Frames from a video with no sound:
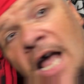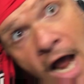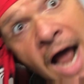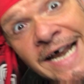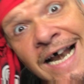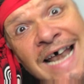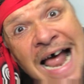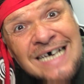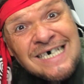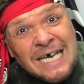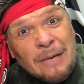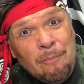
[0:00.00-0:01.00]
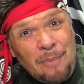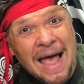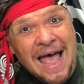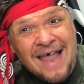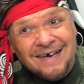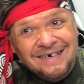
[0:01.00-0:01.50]
elastic
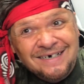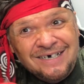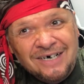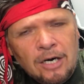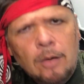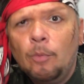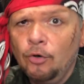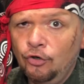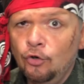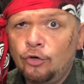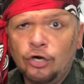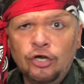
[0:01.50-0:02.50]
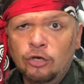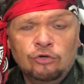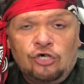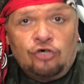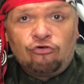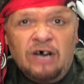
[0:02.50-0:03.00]
band, but you can use
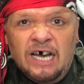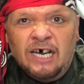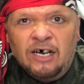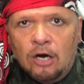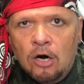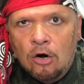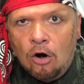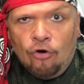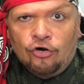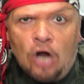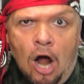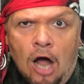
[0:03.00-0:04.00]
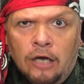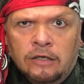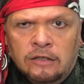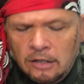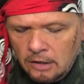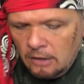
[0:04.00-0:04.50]
string or
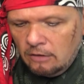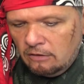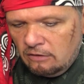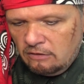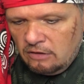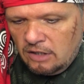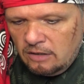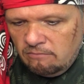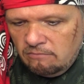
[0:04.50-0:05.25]
cotton or